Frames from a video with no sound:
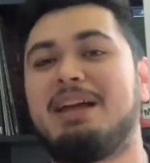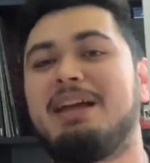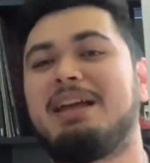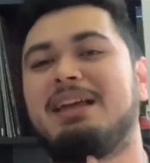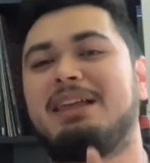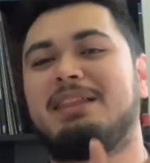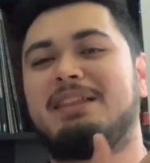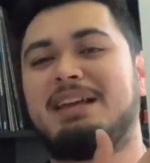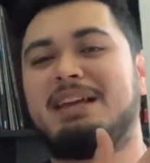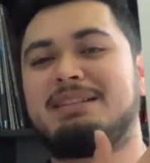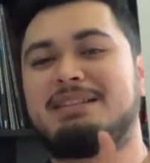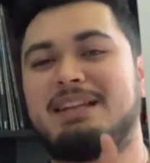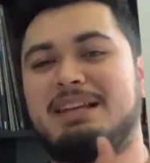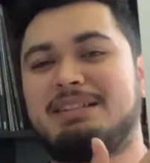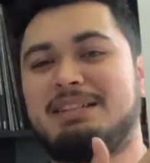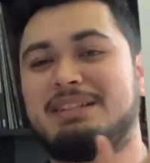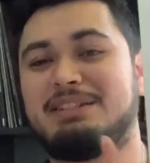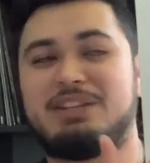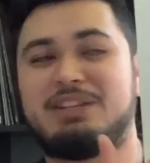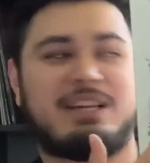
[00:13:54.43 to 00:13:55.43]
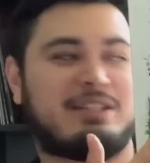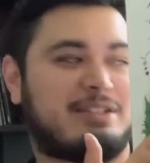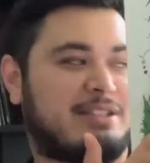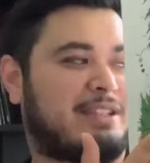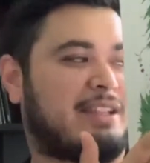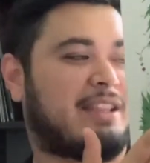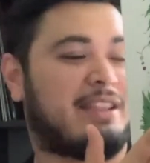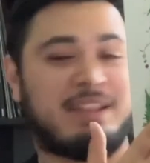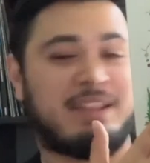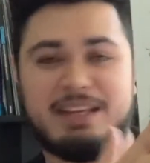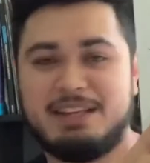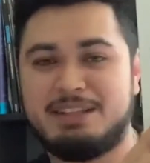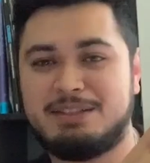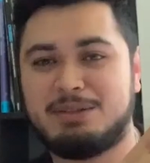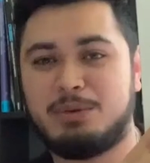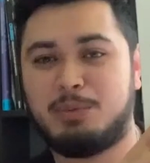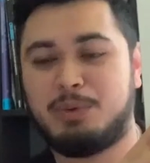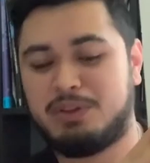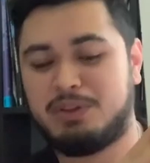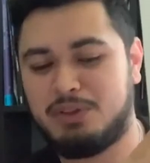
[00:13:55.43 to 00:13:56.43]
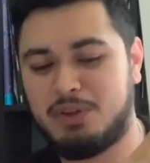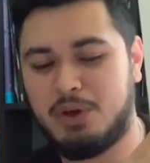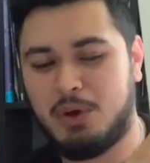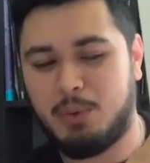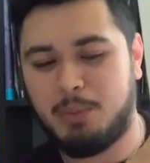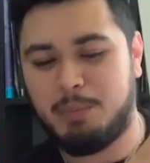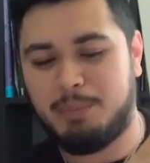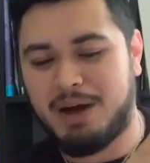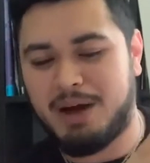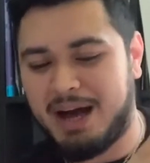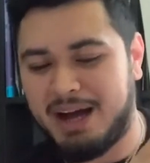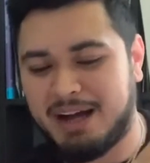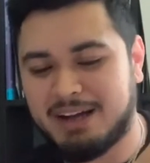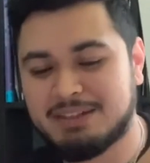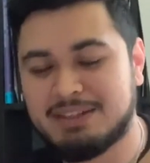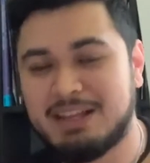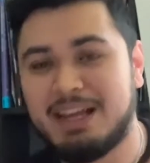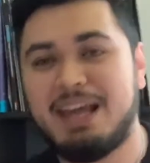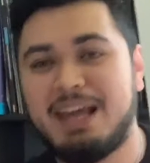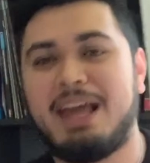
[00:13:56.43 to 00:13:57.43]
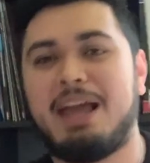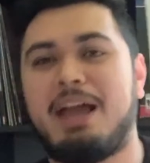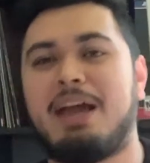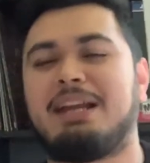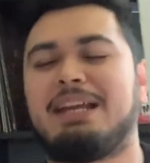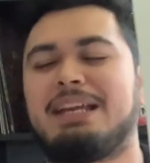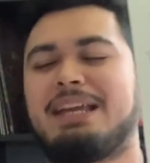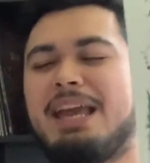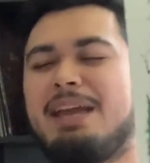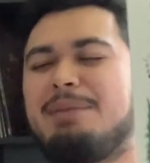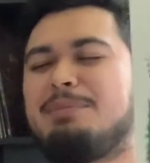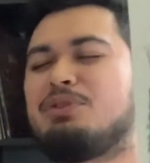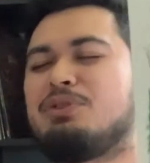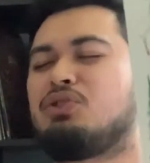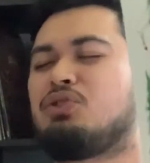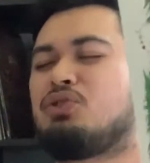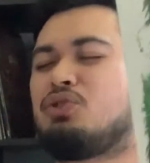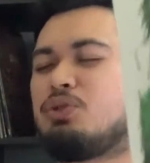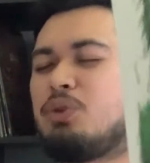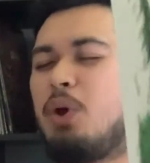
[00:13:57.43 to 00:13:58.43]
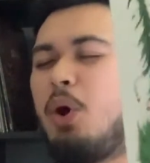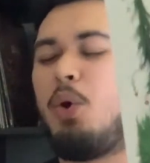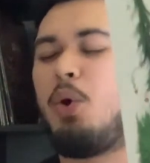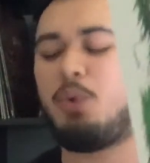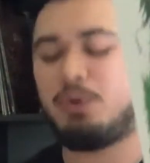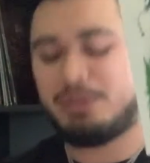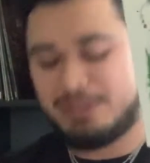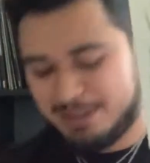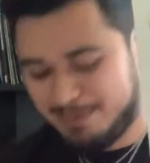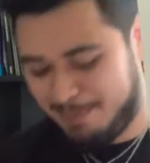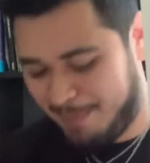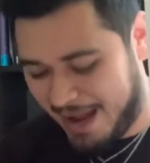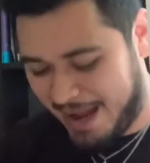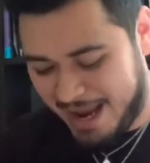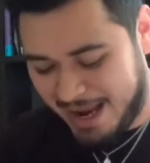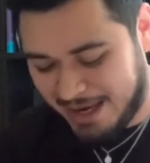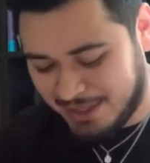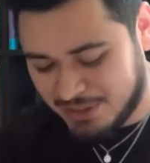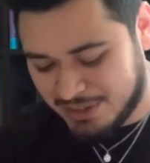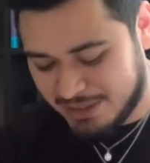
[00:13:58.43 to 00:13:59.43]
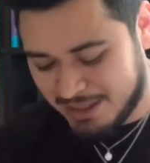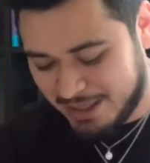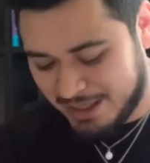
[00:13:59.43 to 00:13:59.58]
they sent it just this with no box, and it came so smashed.